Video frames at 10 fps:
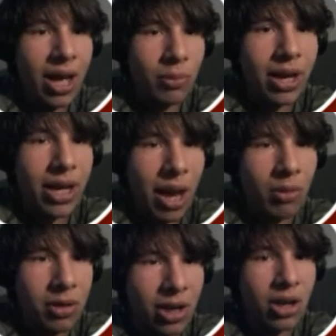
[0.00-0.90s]
Uh,
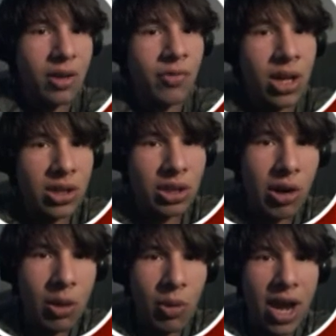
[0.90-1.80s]
yeah, I'm thinking that would be
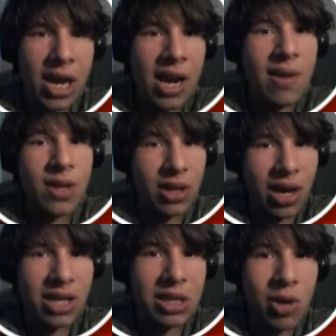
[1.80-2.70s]
good. So
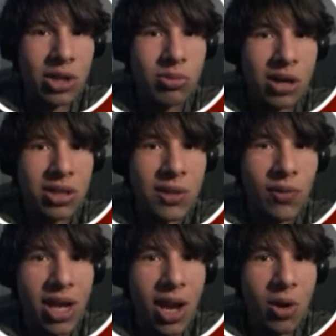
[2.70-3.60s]
anyway, thank you guys so
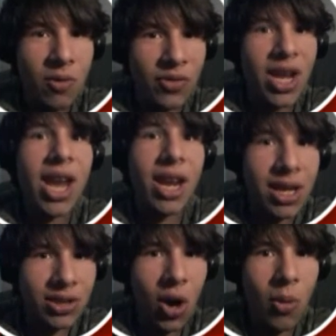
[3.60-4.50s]
much for watching this
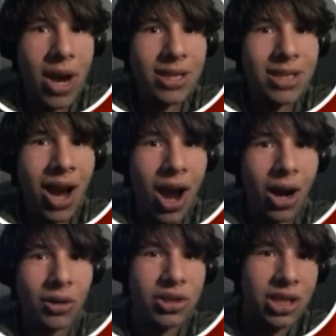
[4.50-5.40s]
video. And as
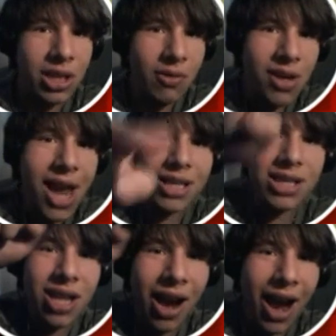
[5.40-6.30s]
always, I'll
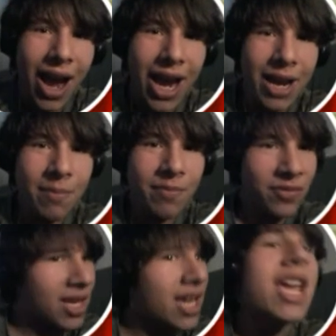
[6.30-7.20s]
see you next
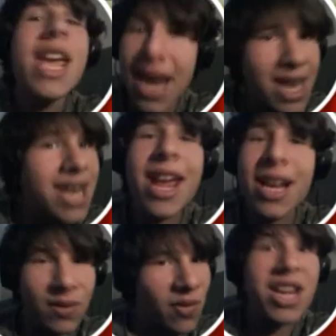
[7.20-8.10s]
time
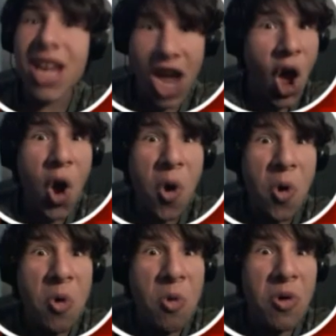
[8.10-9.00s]
in the next
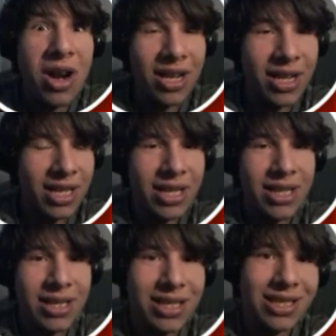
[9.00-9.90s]

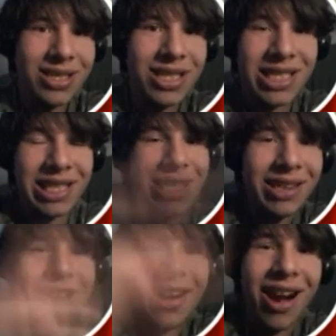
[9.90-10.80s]
video.
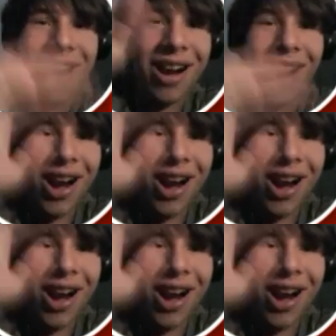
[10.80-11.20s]
See you